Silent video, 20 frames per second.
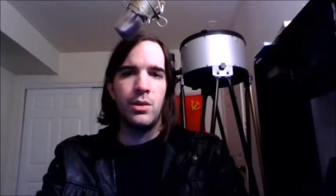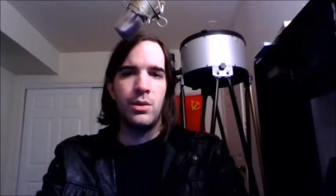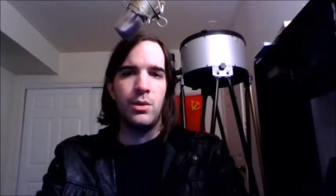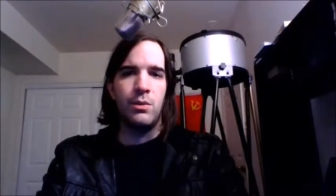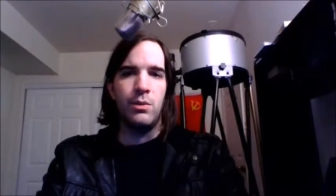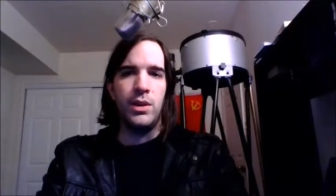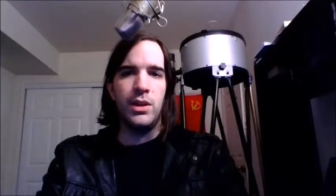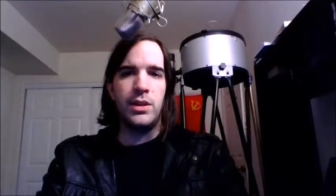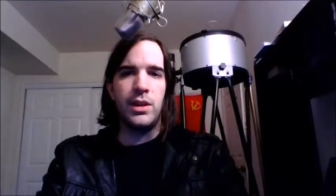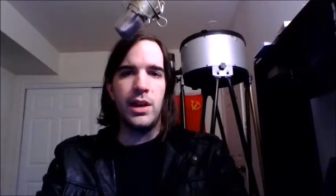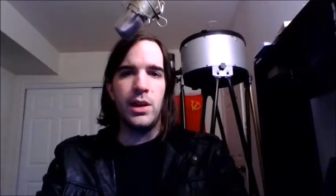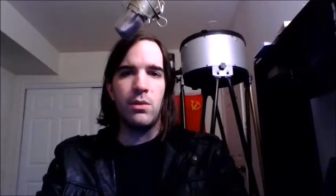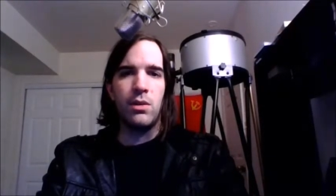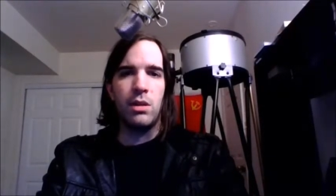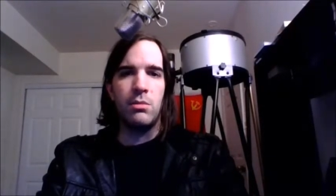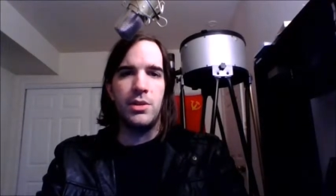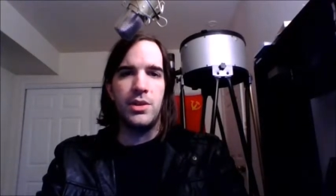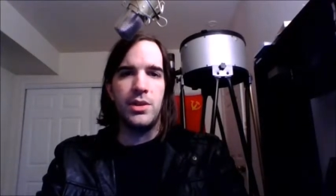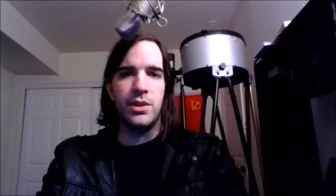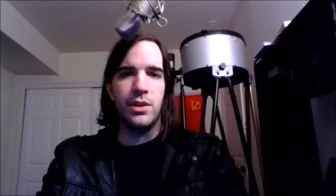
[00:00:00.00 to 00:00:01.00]
We take raw
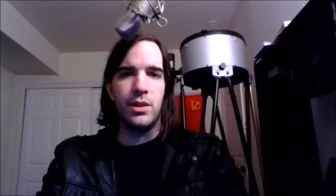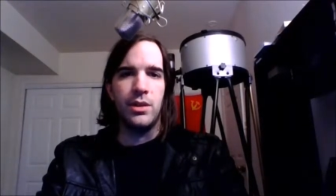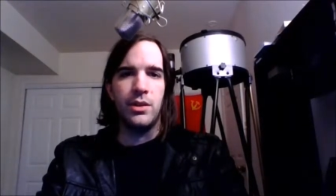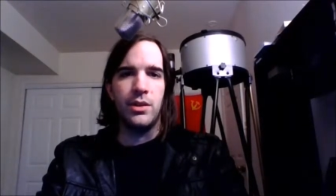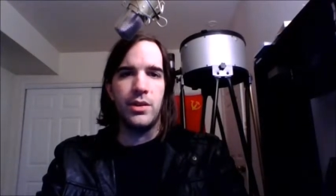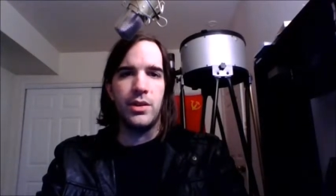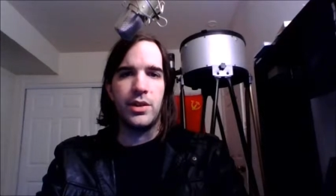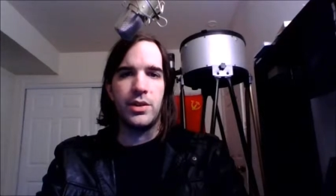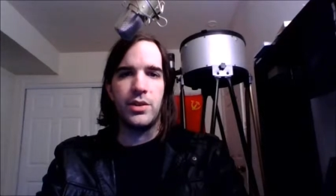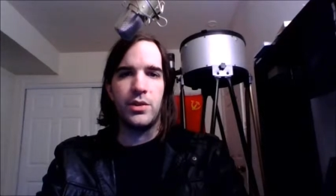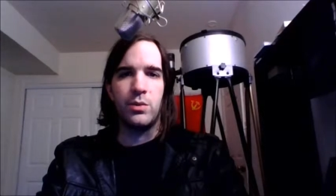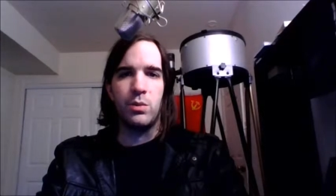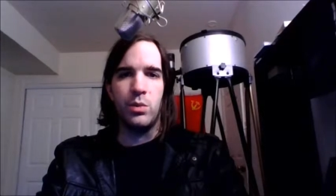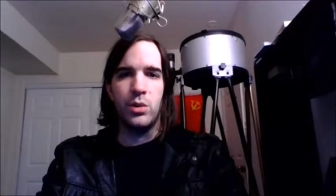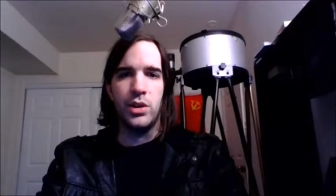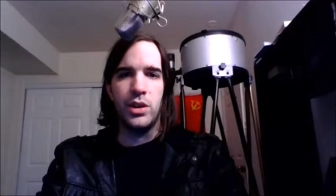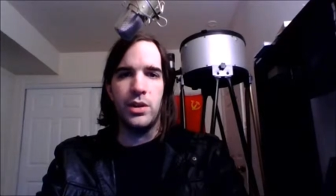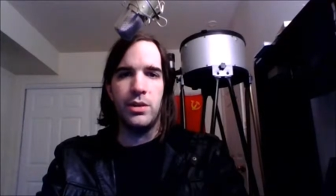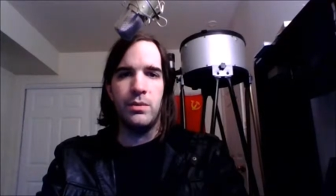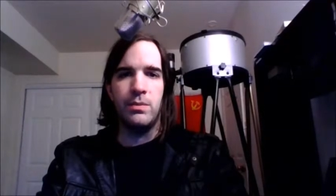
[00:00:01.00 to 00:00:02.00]
materials such as
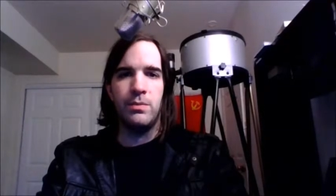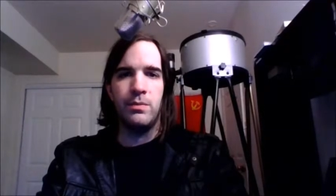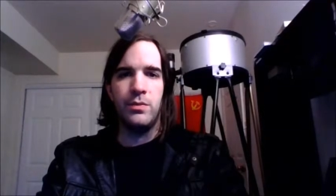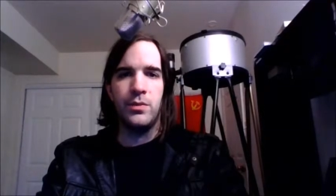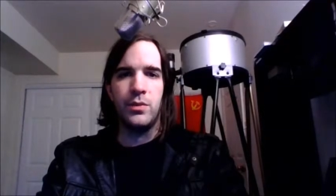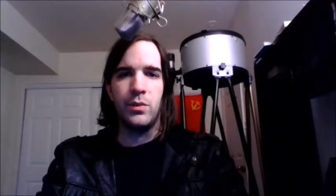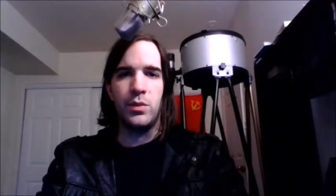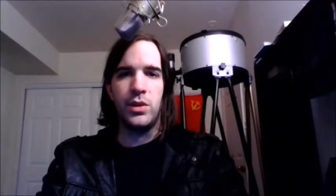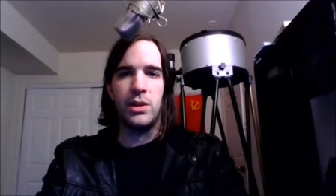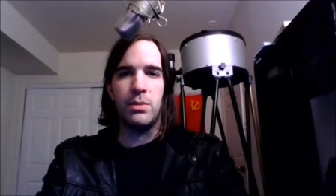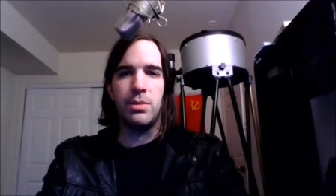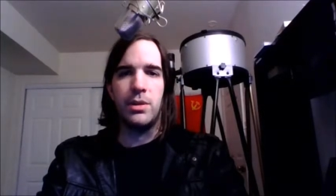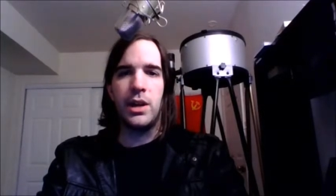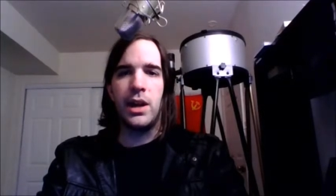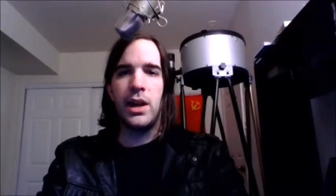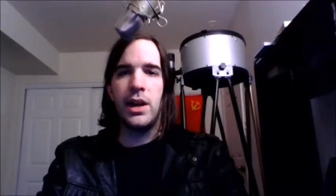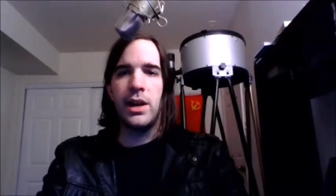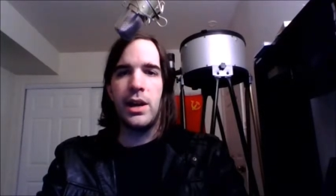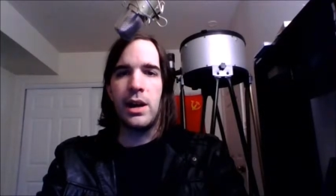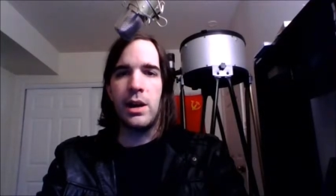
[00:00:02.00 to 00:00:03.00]
wood, we
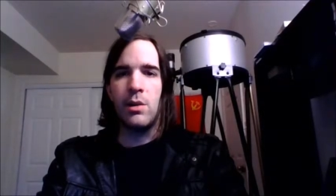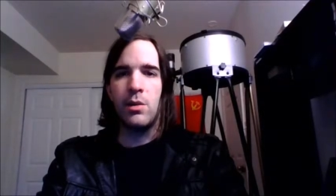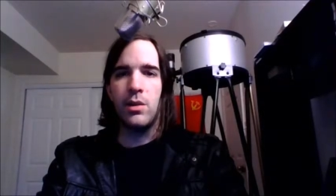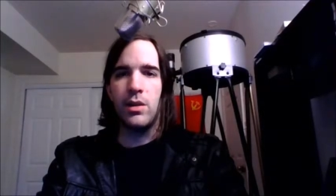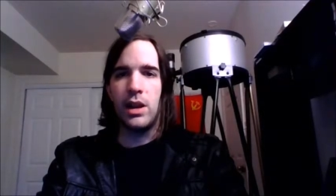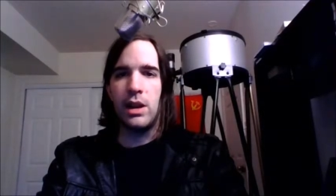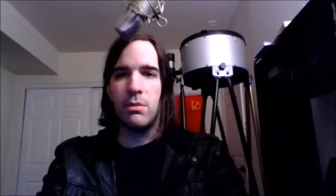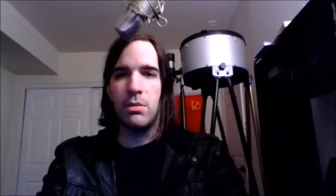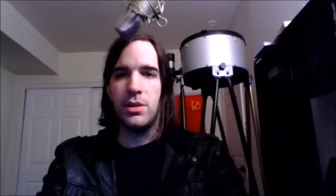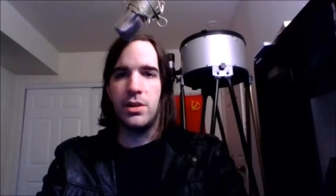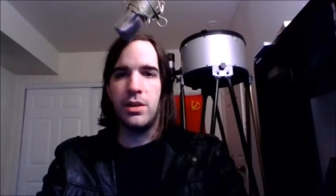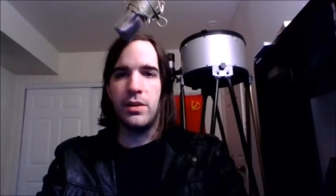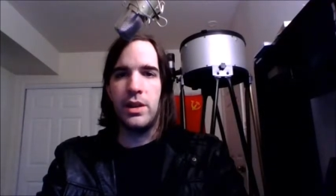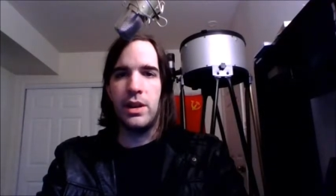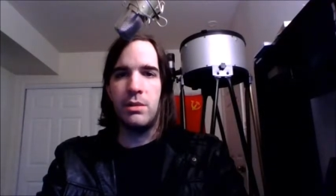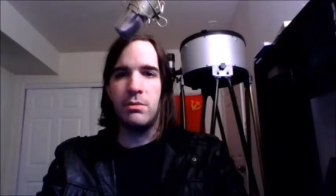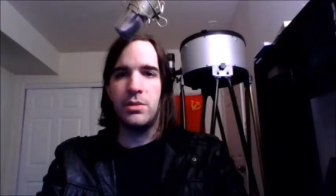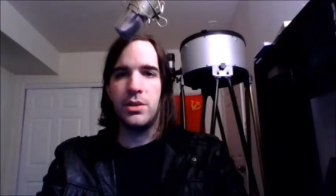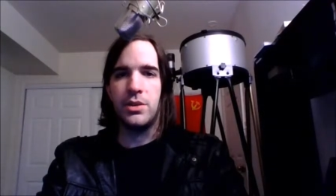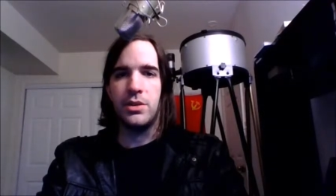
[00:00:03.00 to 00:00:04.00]
apply our labor to
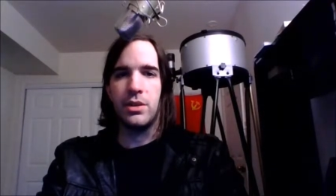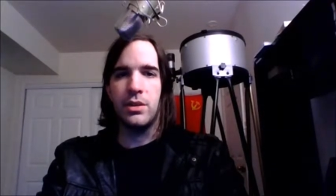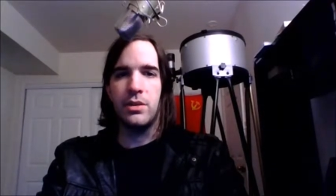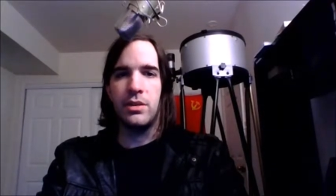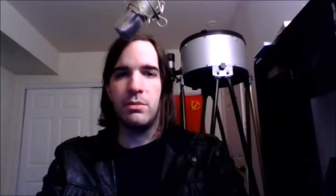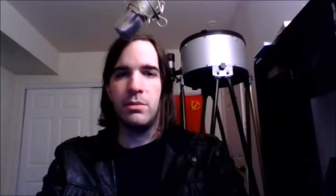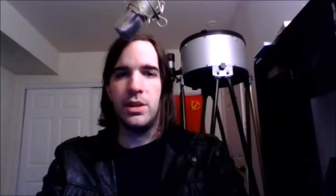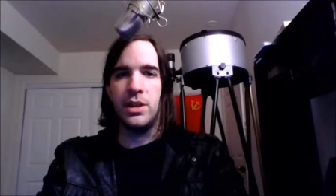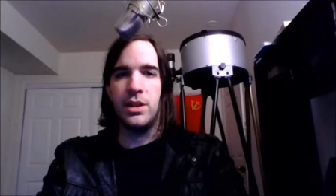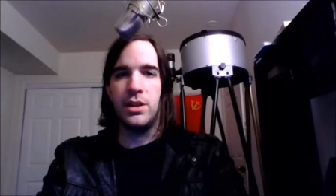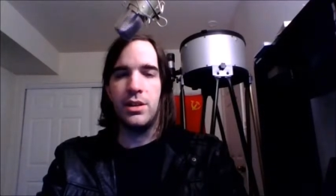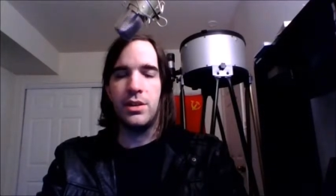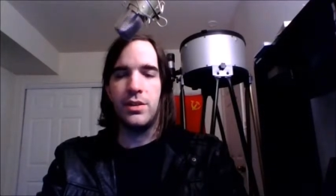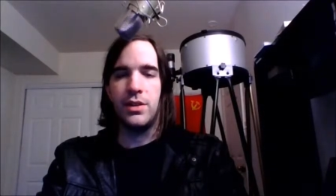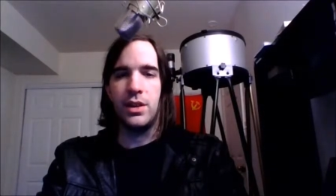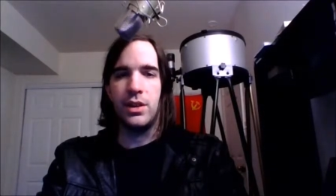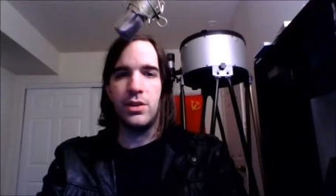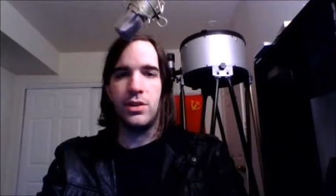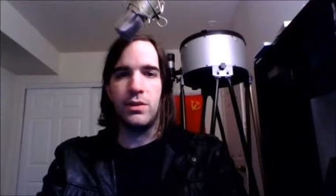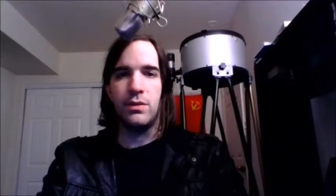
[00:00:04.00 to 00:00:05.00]
them to turn them into
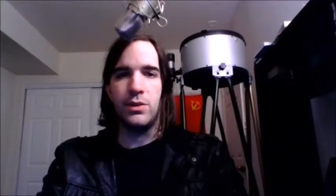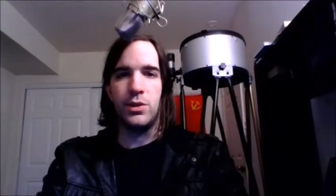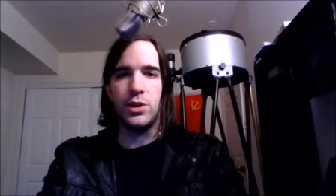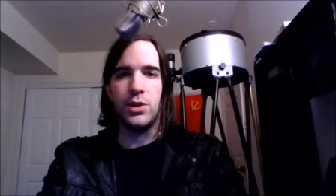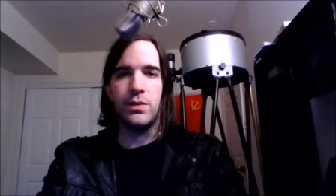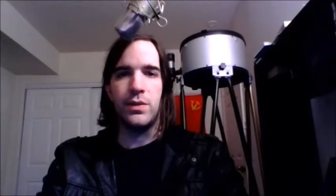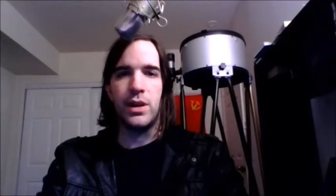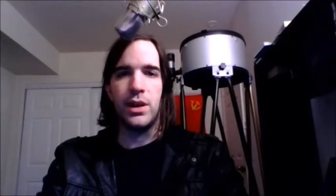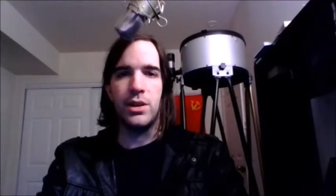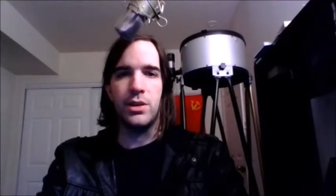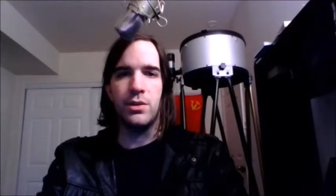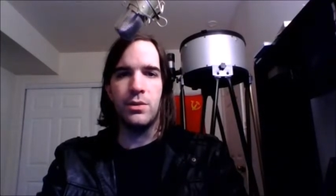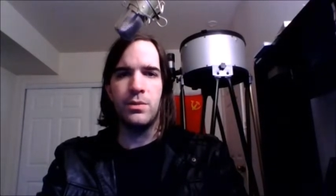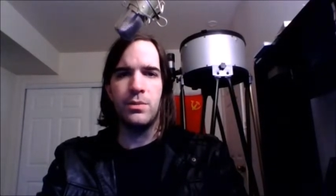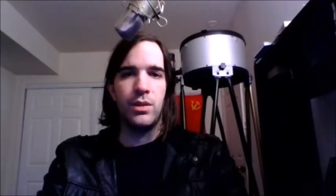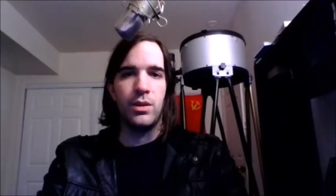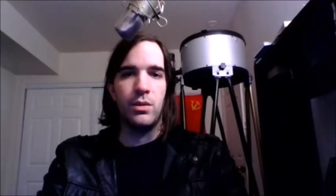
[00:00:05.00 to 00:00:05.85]
things of use value.